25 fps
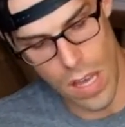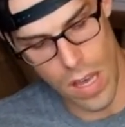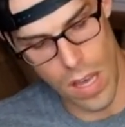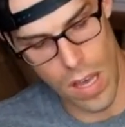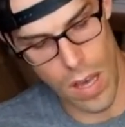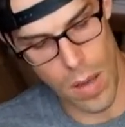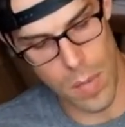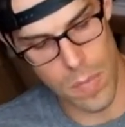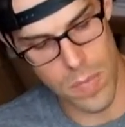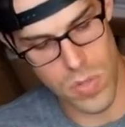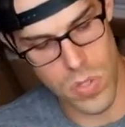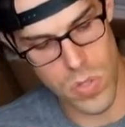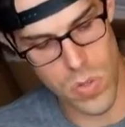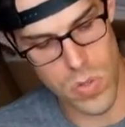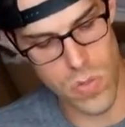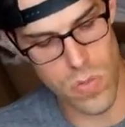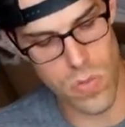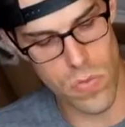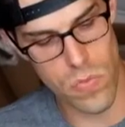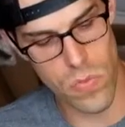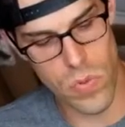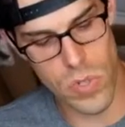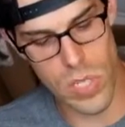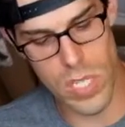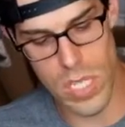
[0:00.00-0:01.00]
So it's
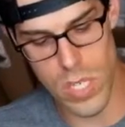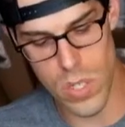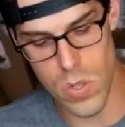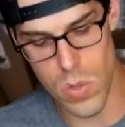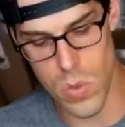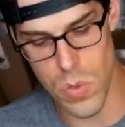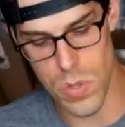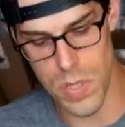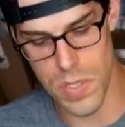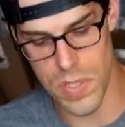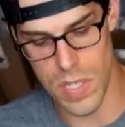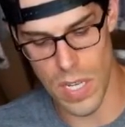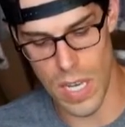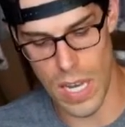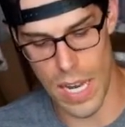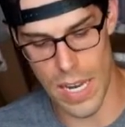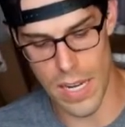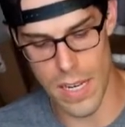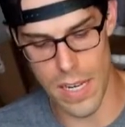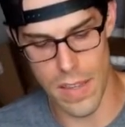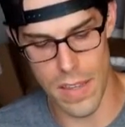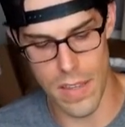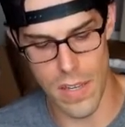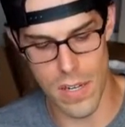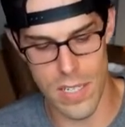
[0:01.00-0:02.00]
a really cool
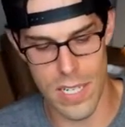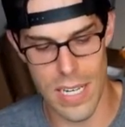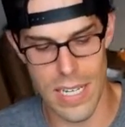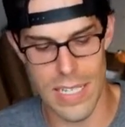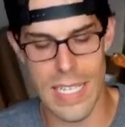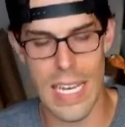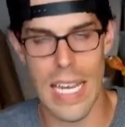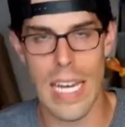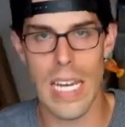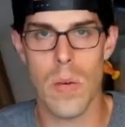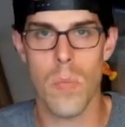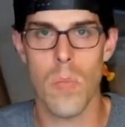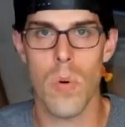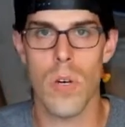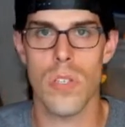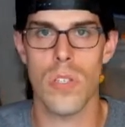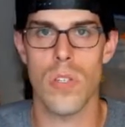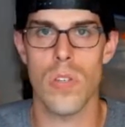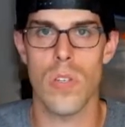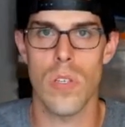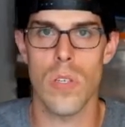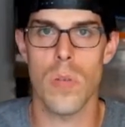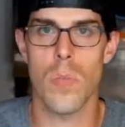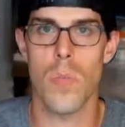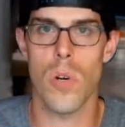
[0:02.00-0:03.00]
design. Their titanium
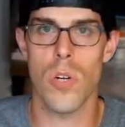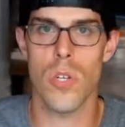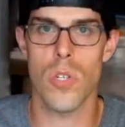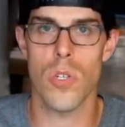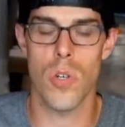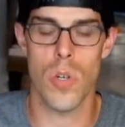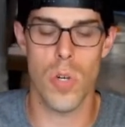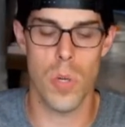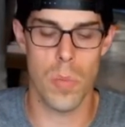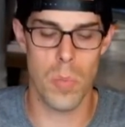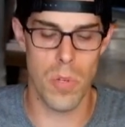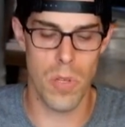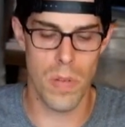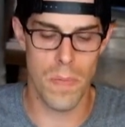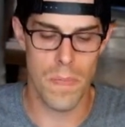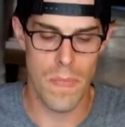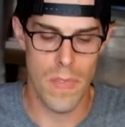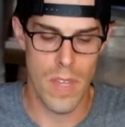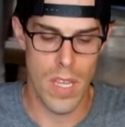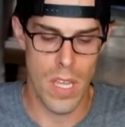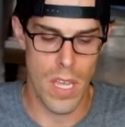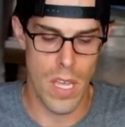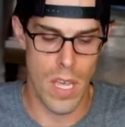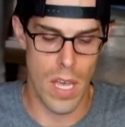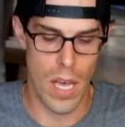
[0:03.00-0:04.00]
ones are a little more durable,
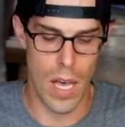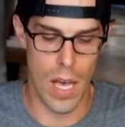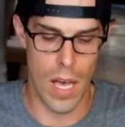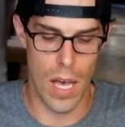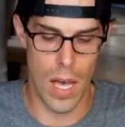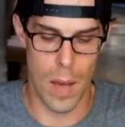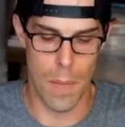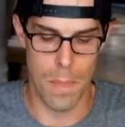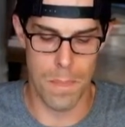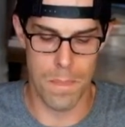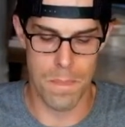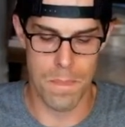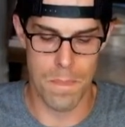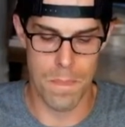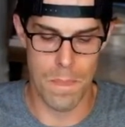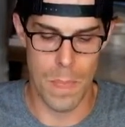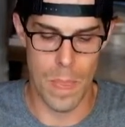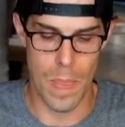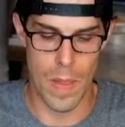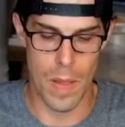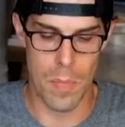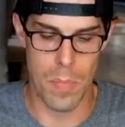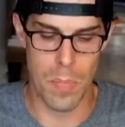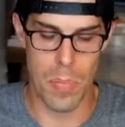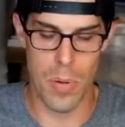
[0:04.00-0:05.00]

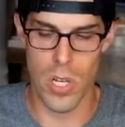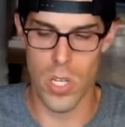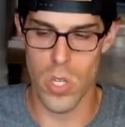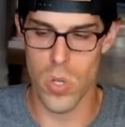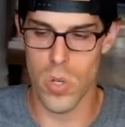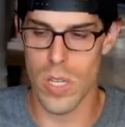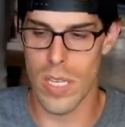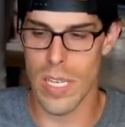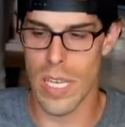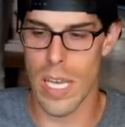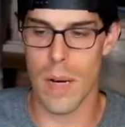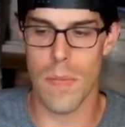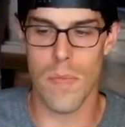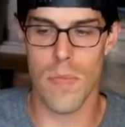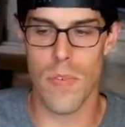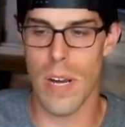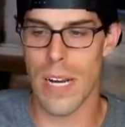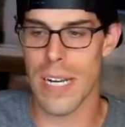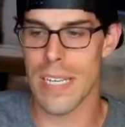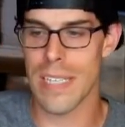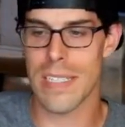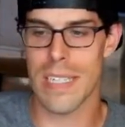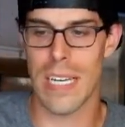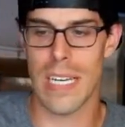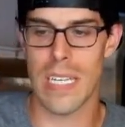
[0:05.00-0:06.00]
but you can get them for
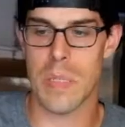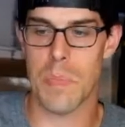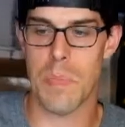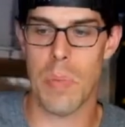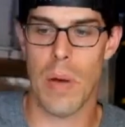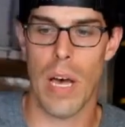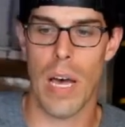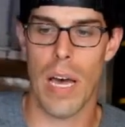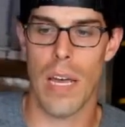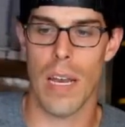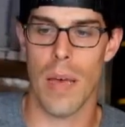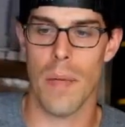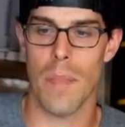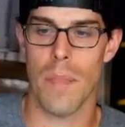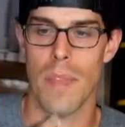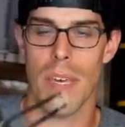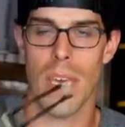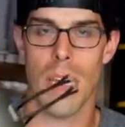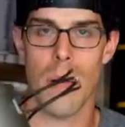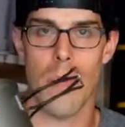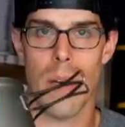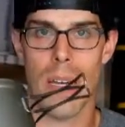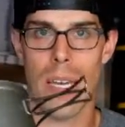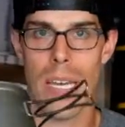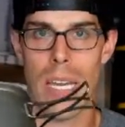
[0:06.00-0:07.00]
any size pot. I'm
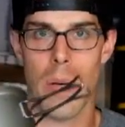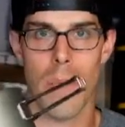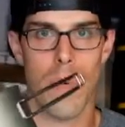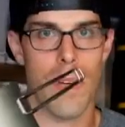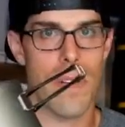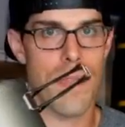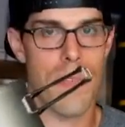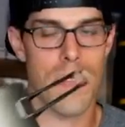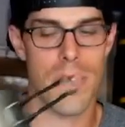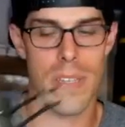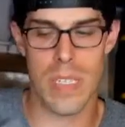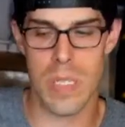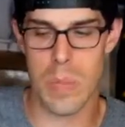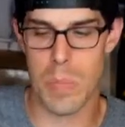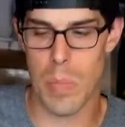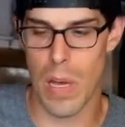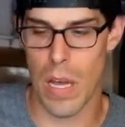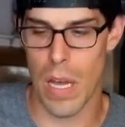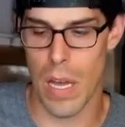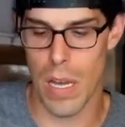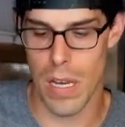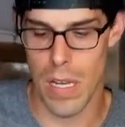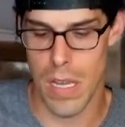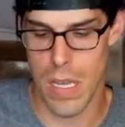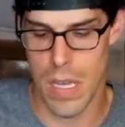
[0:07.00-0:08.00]
thinking about getting one for this
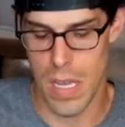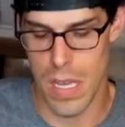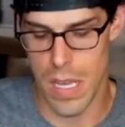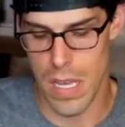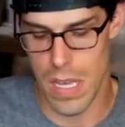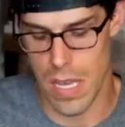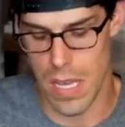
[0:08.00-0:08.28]
pot.